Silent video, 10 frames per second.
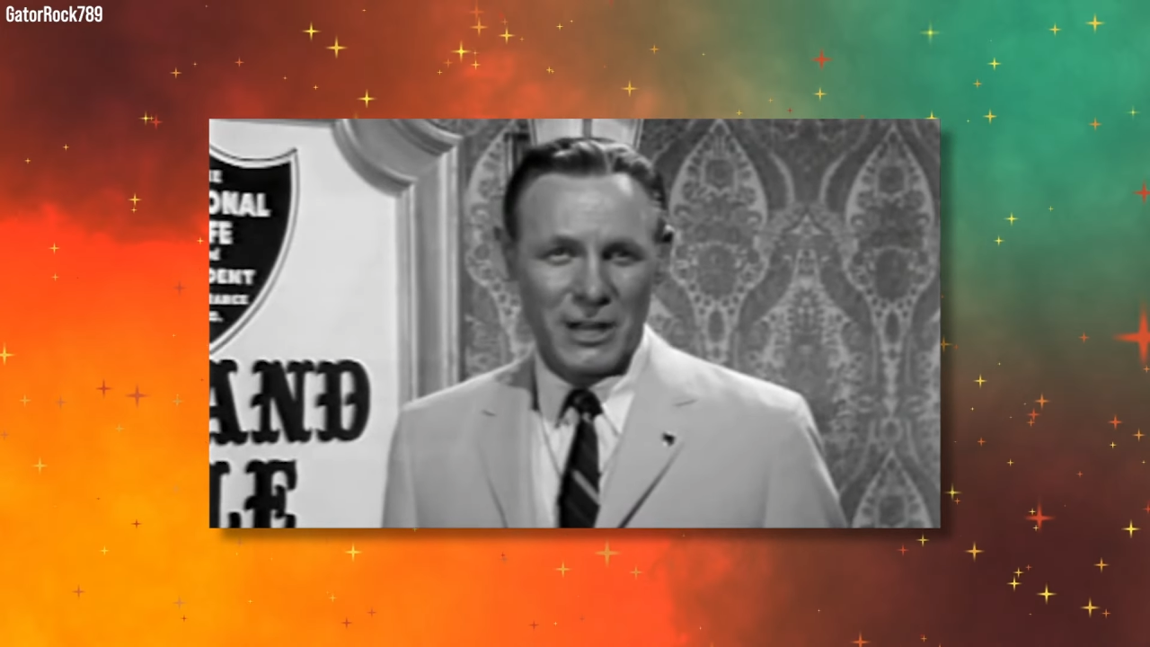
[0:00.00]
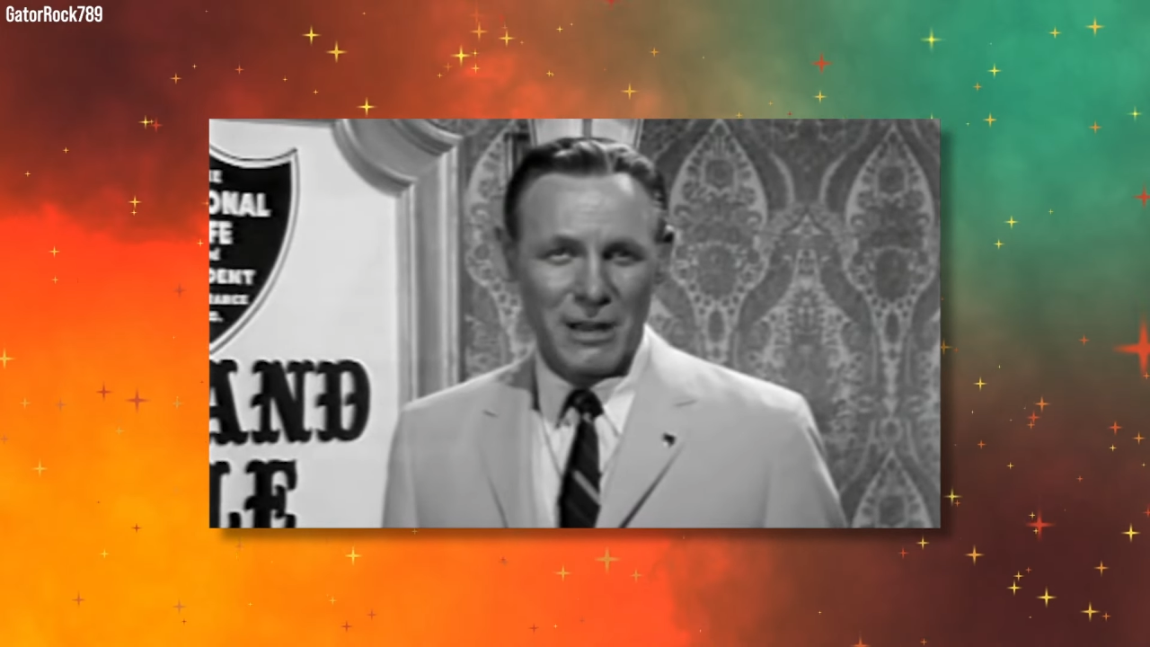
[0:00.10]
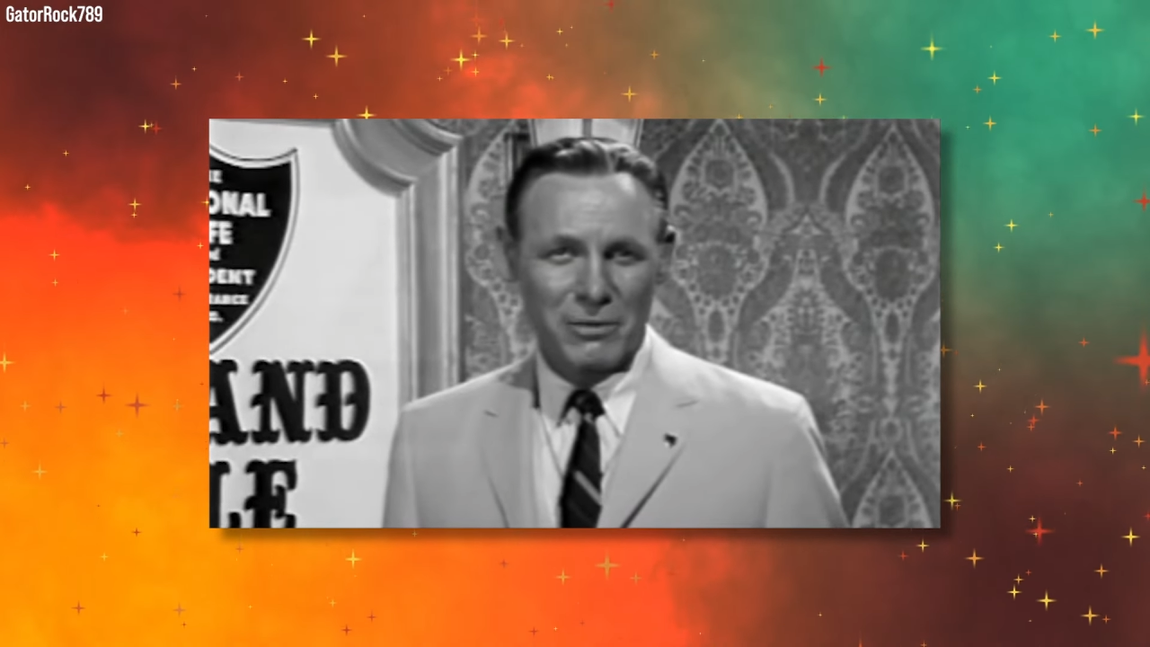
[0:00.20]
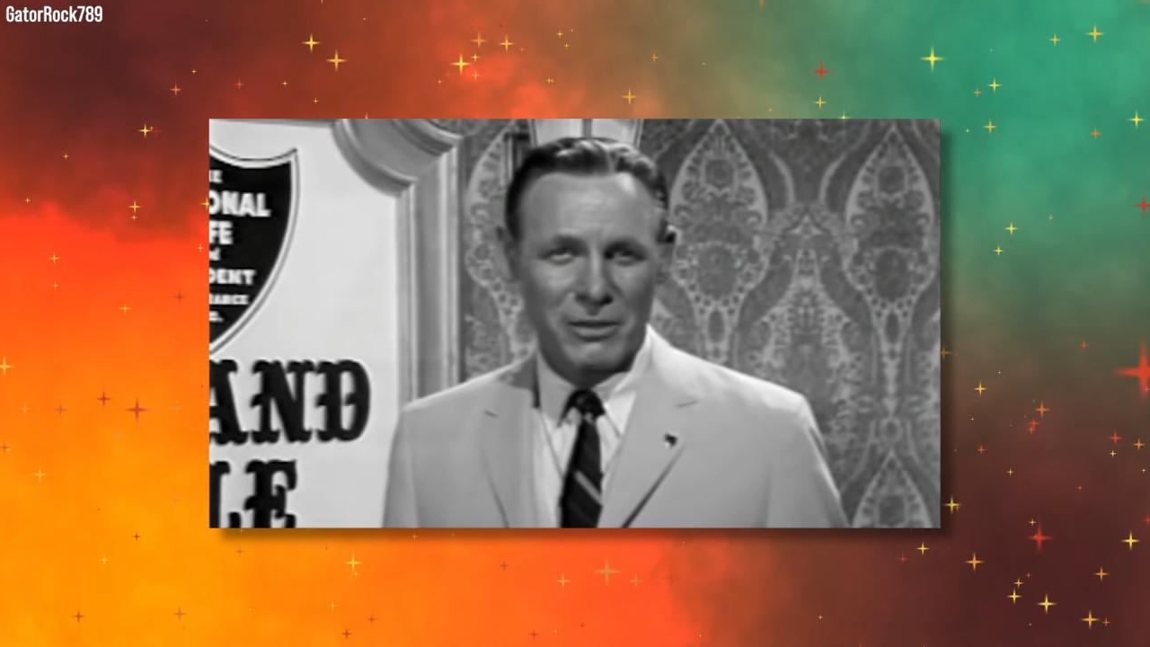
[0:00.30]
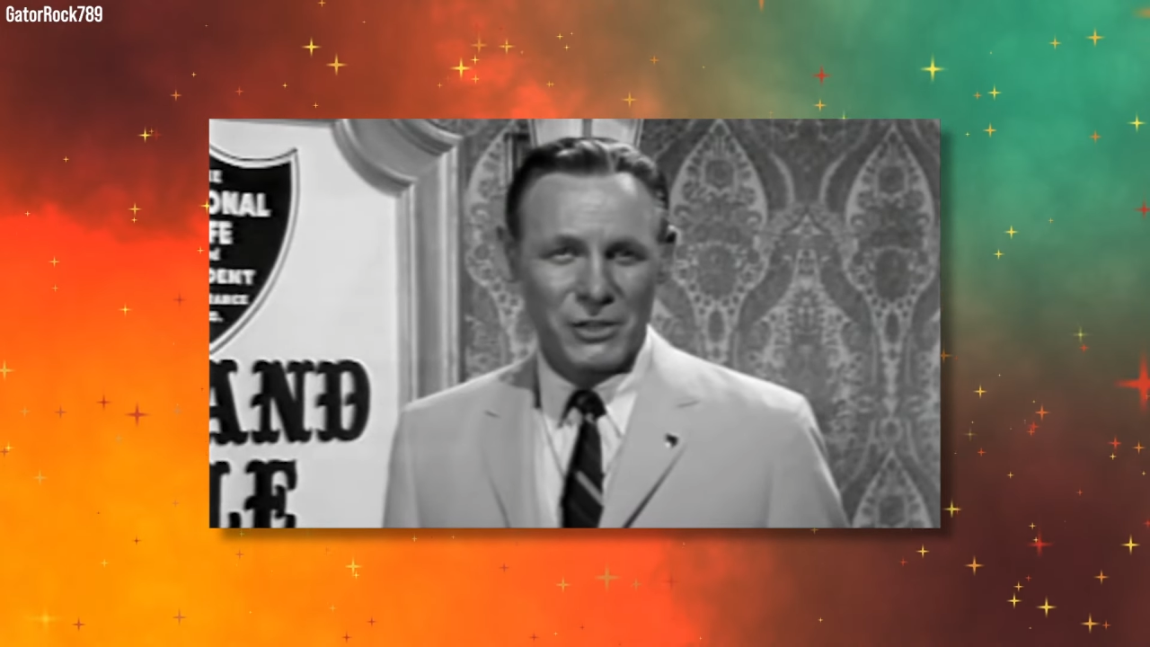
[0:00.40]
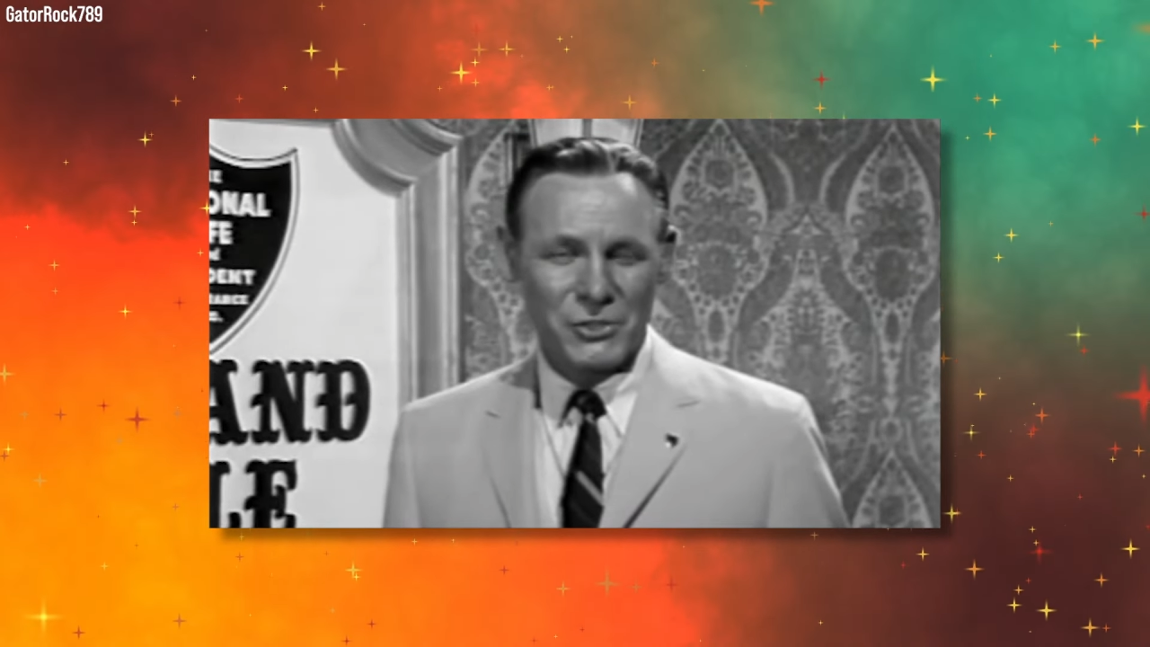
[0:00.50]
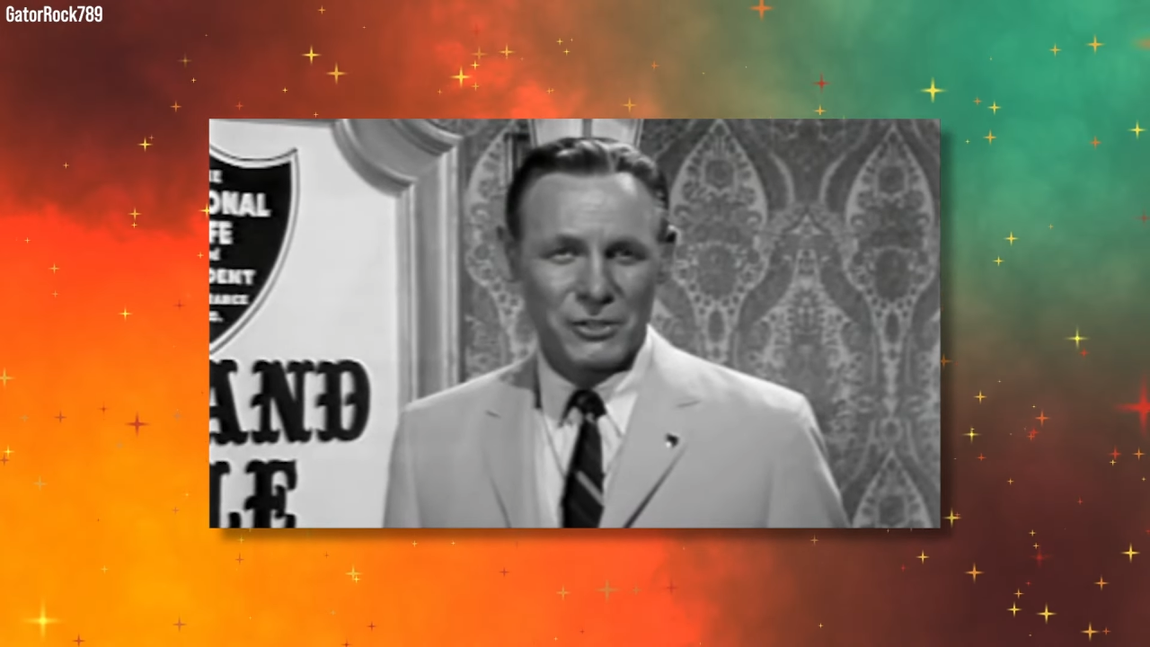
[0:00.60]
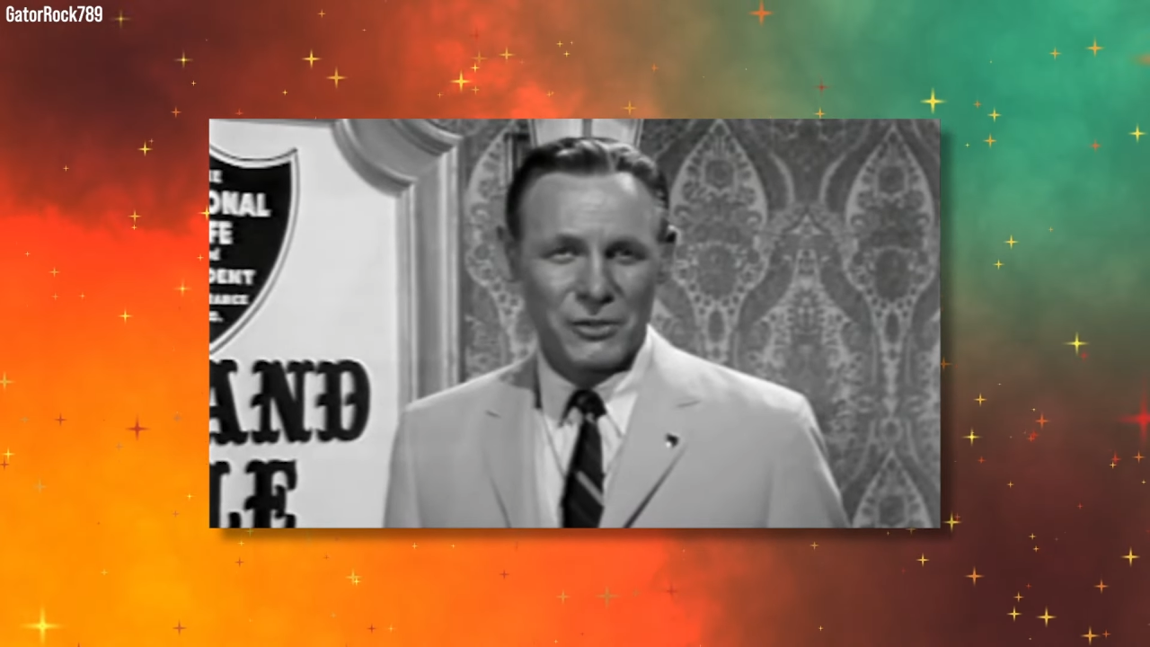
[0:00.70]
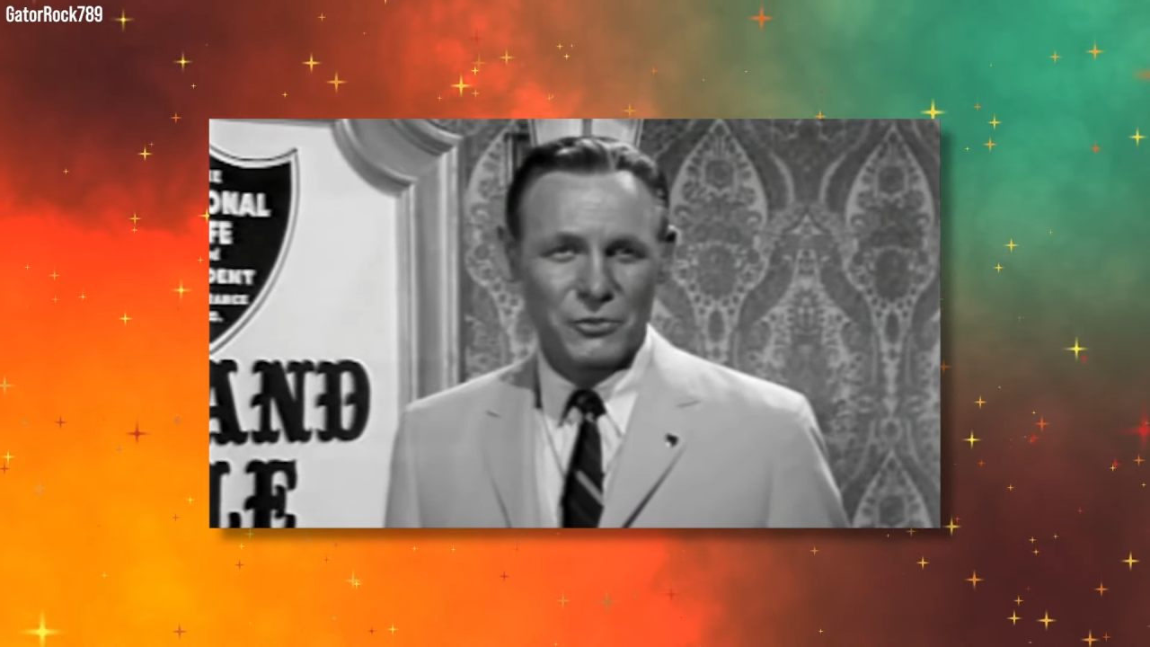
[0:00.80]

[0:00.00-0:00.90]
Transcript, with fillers: asked for,